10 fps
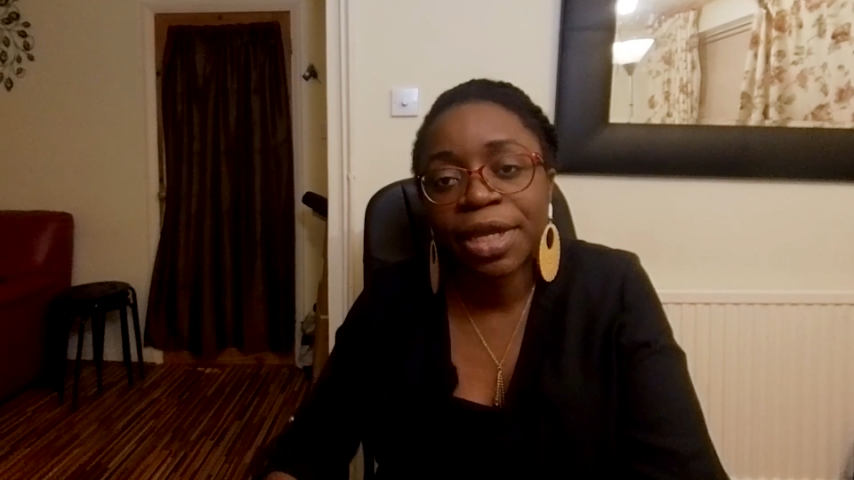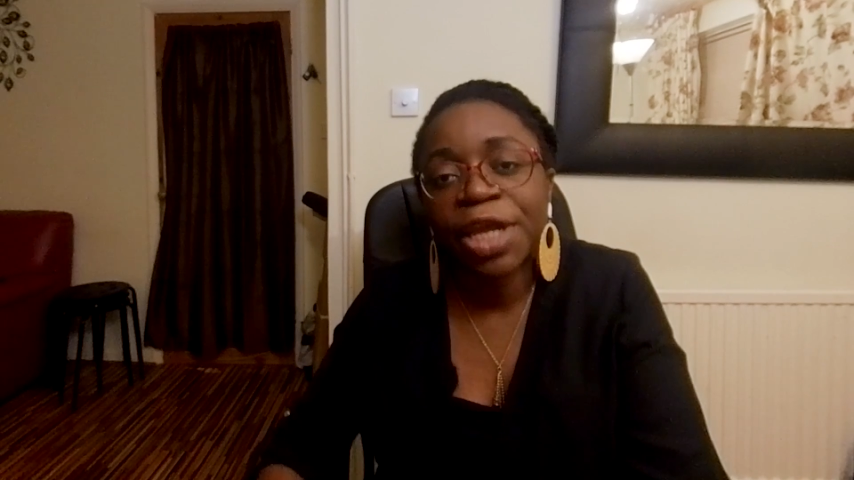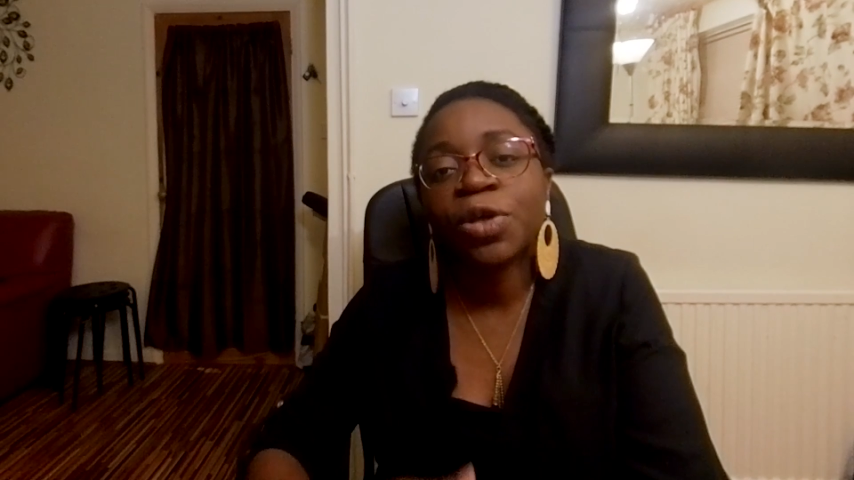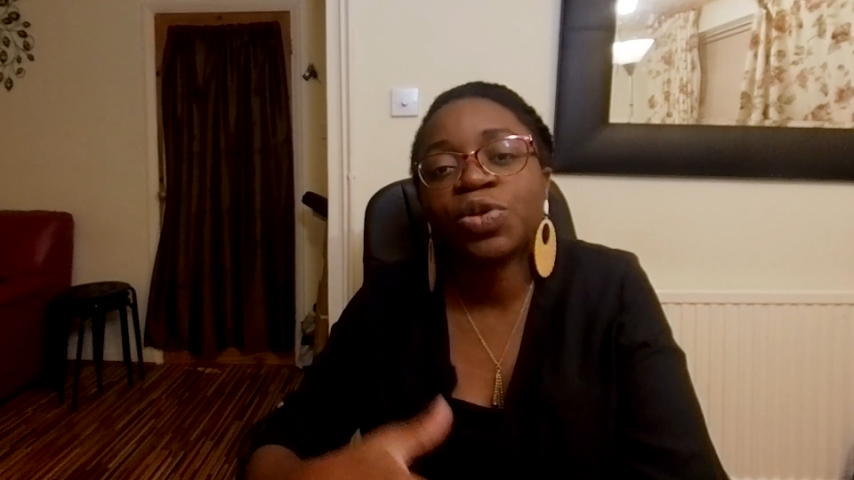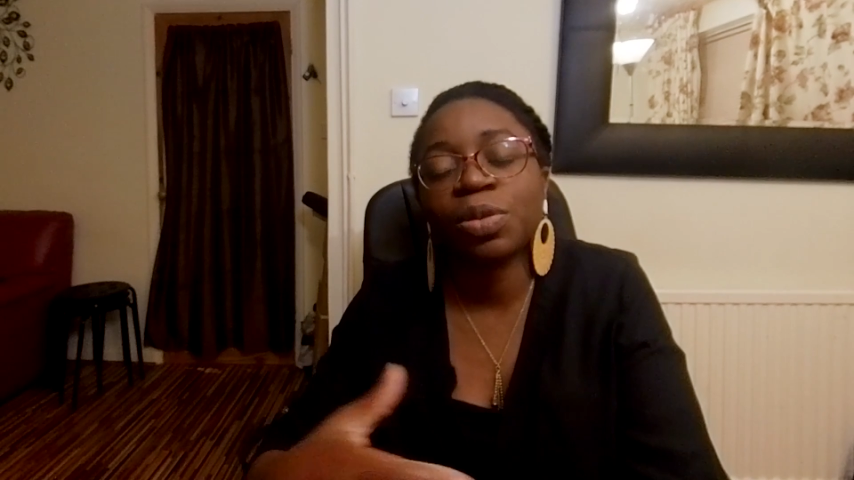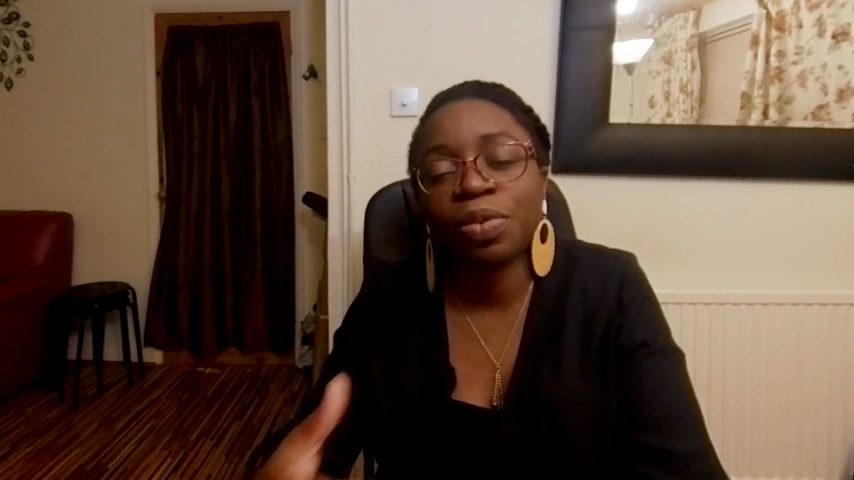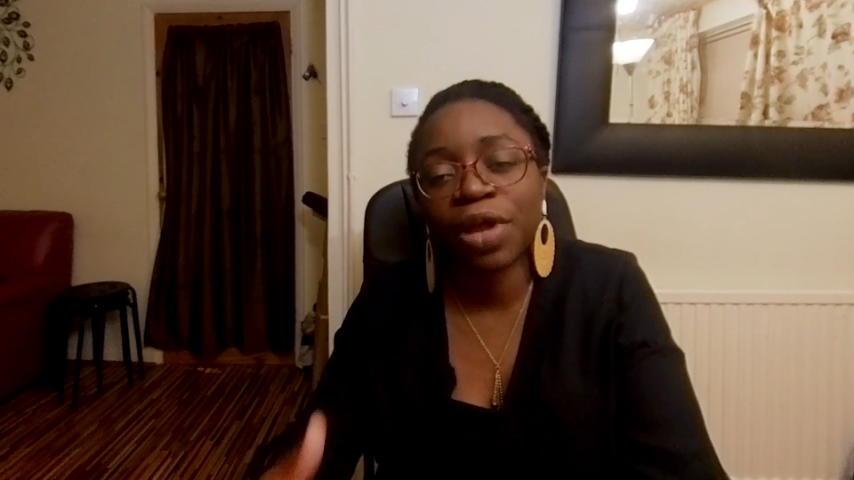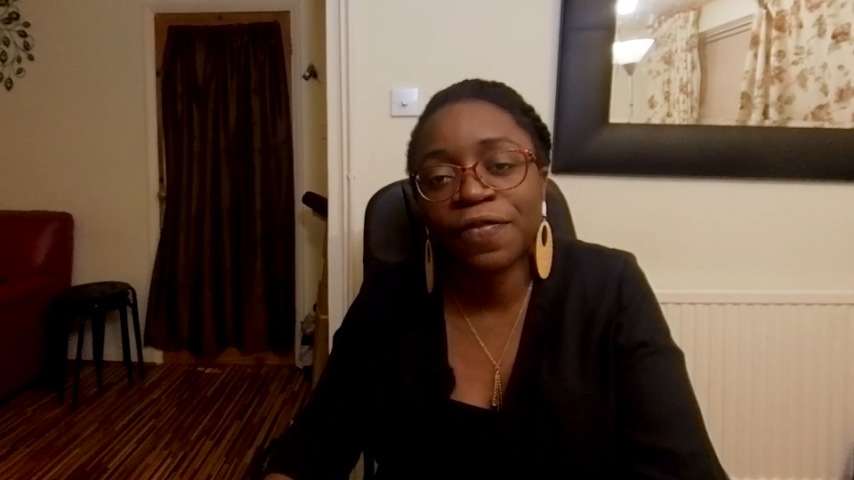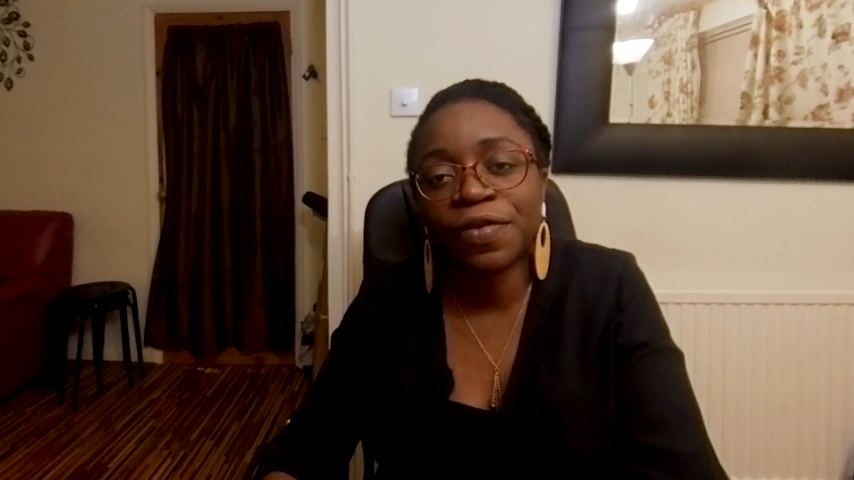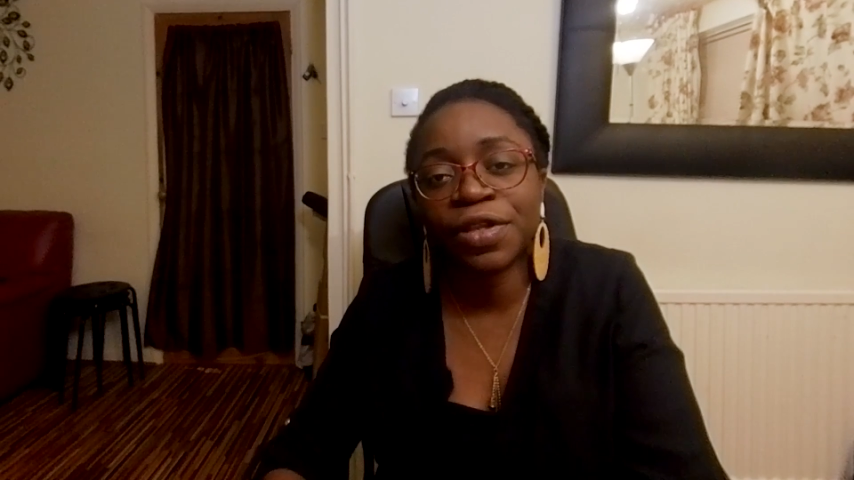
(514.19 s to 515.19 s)
can also
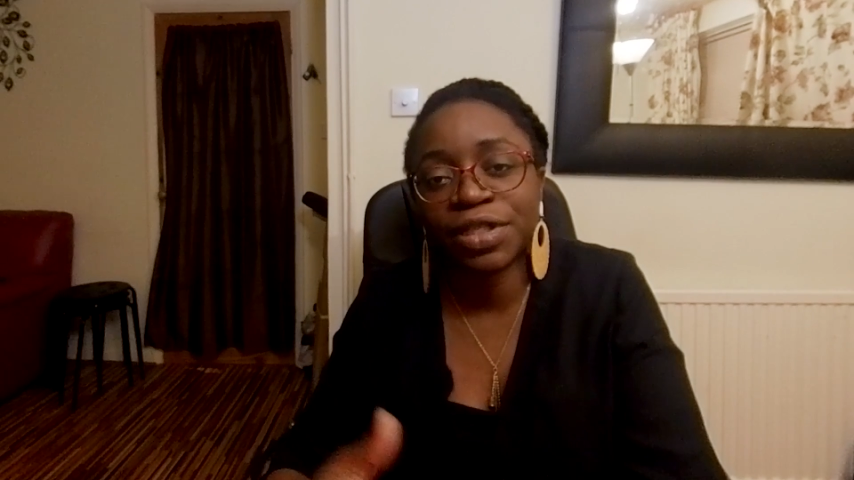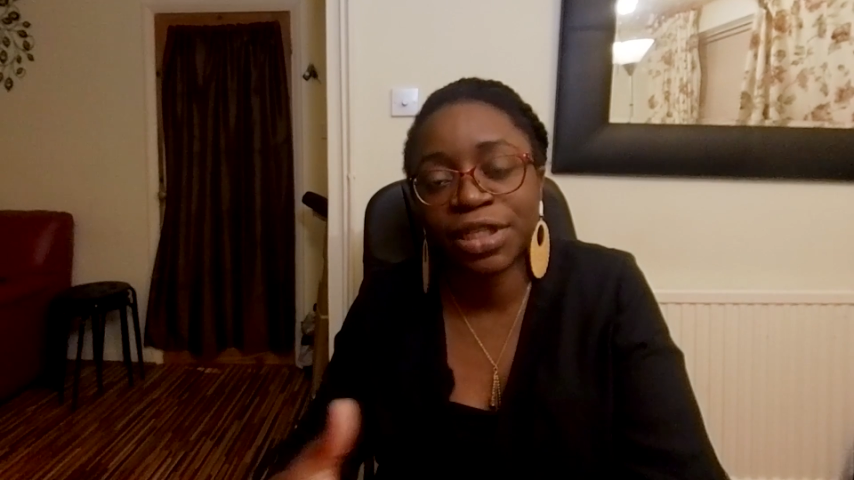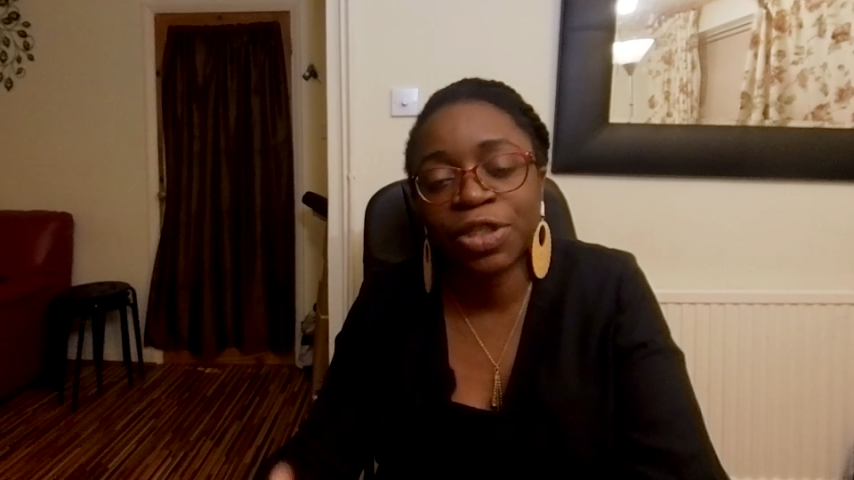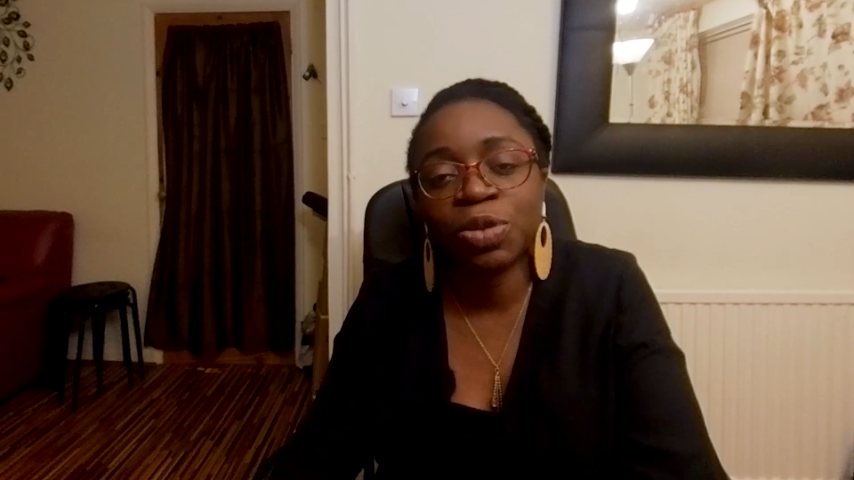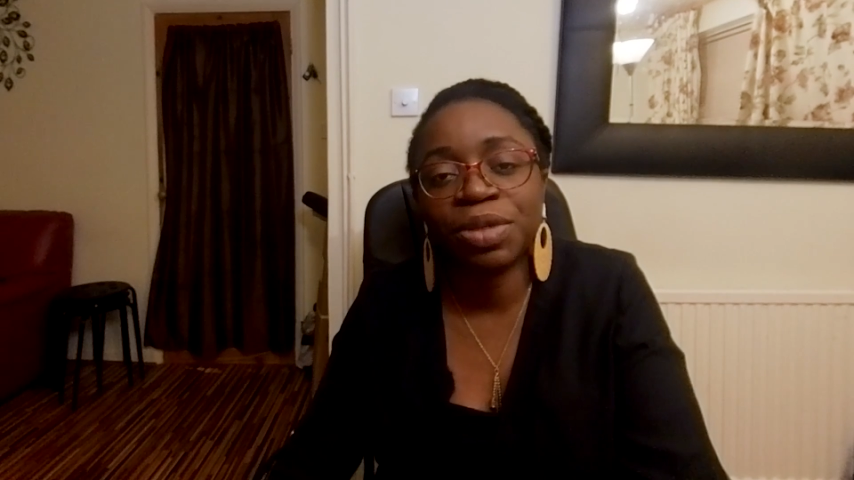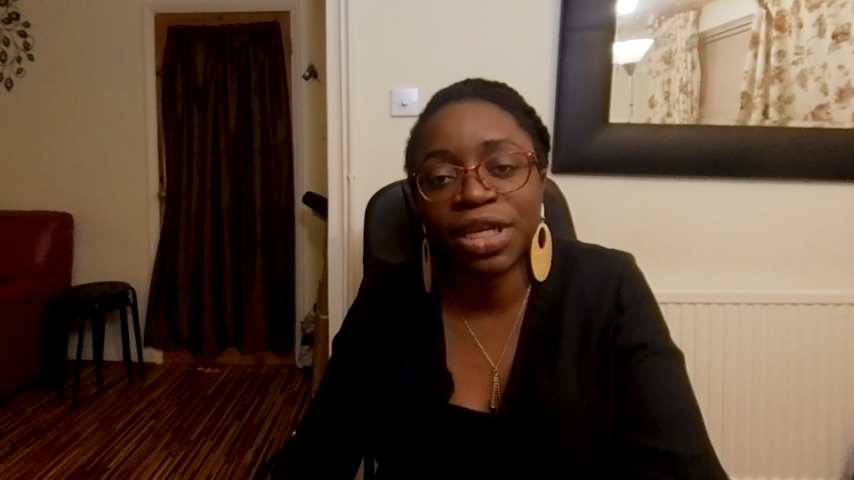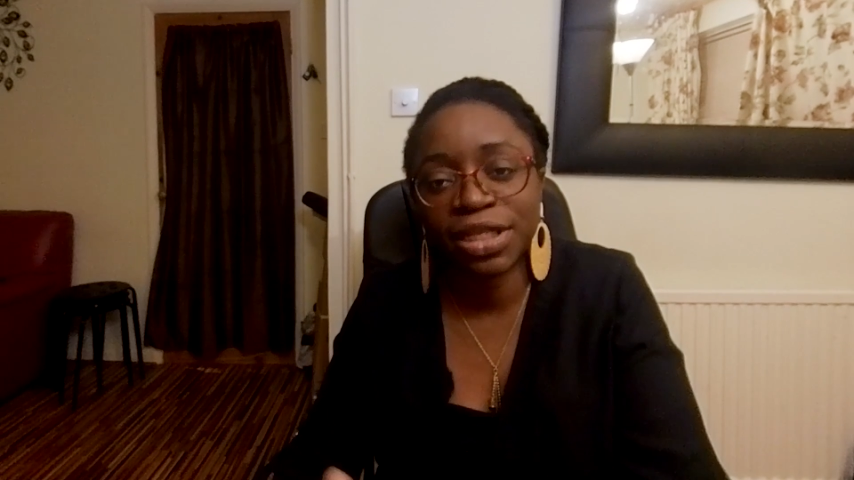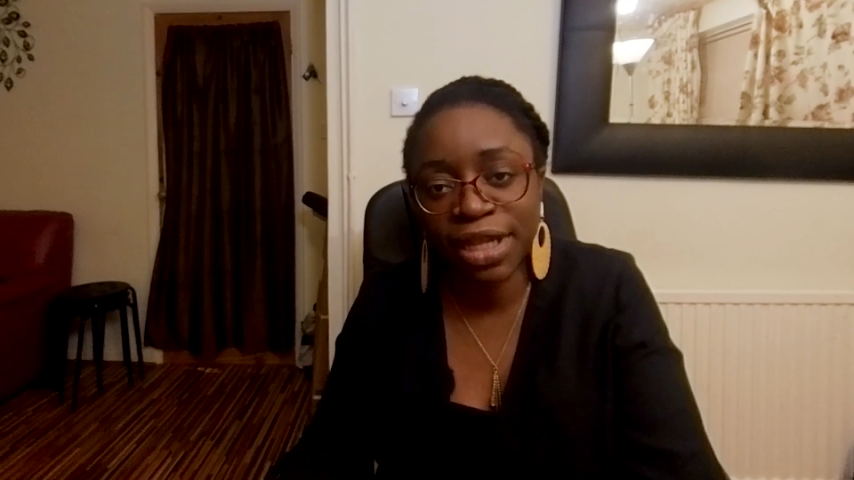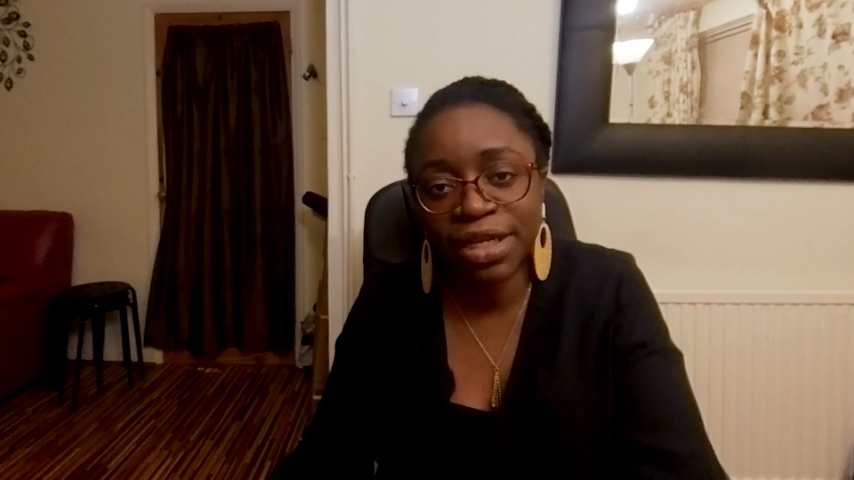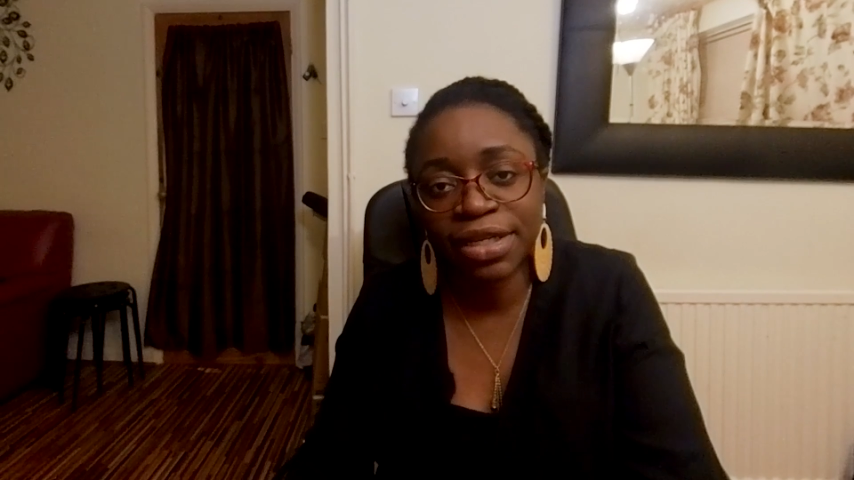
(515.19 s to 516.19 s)
apply for their stay to be
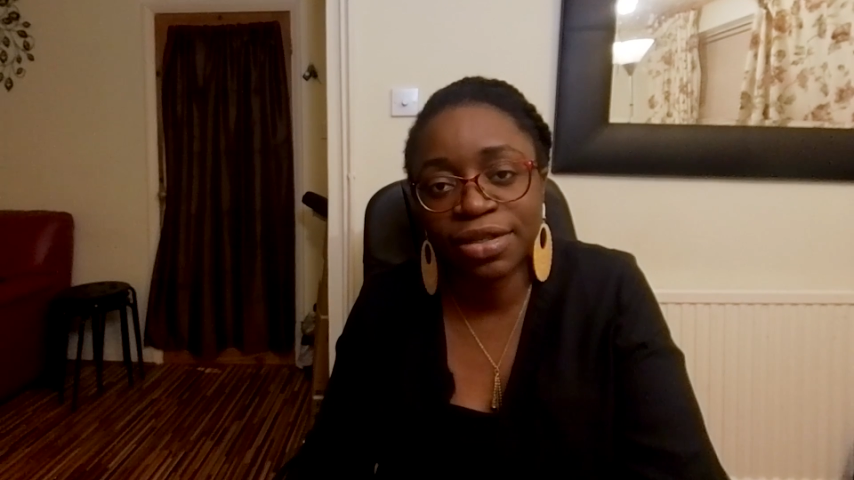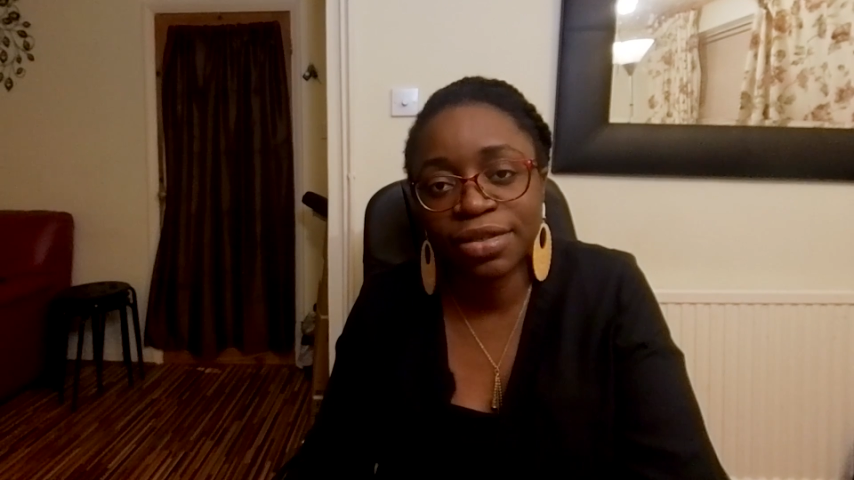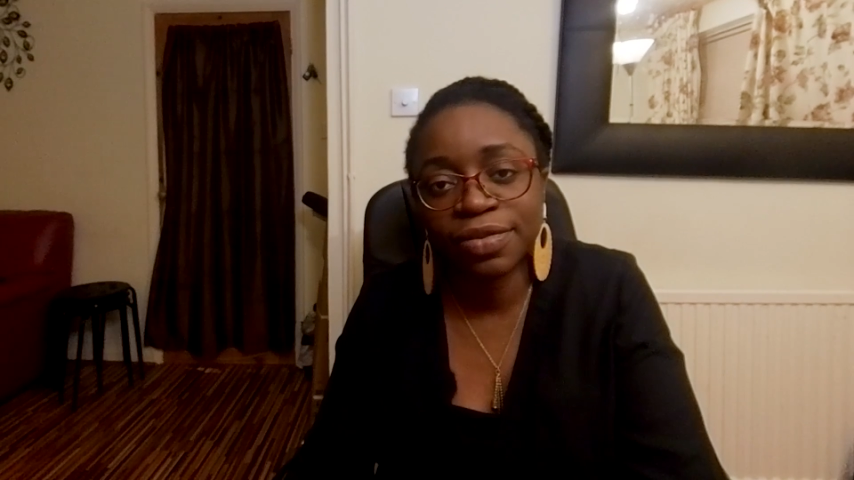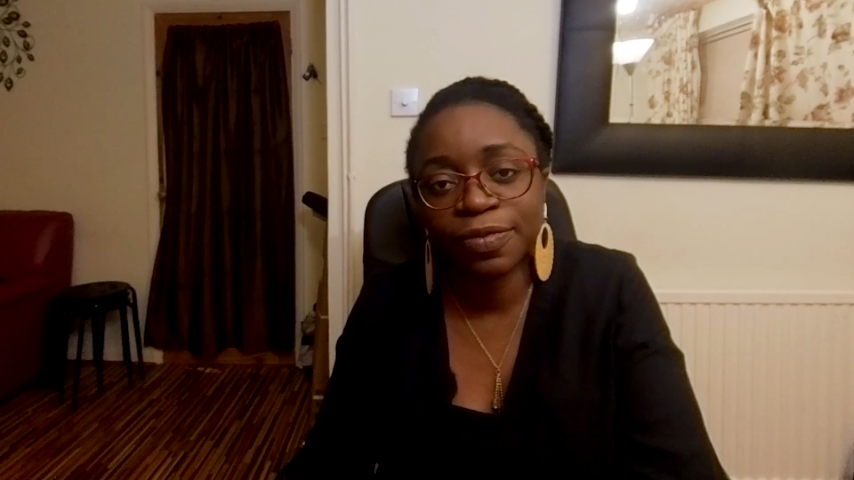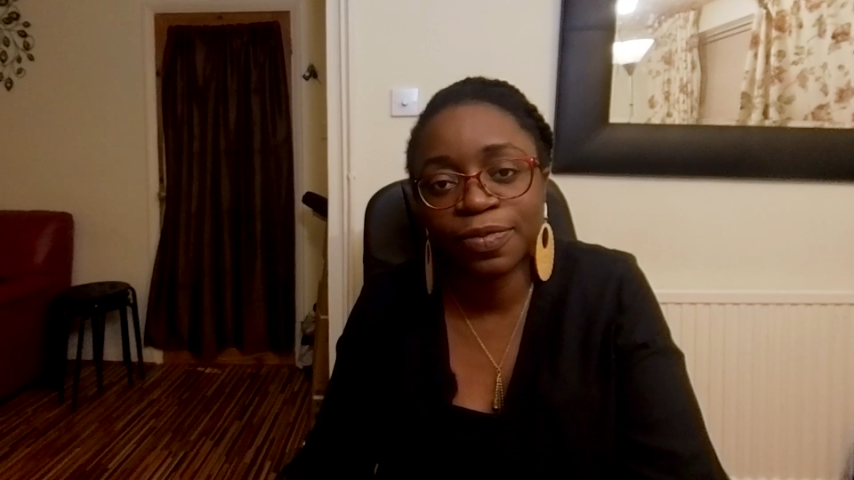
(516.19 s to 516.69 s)
extended.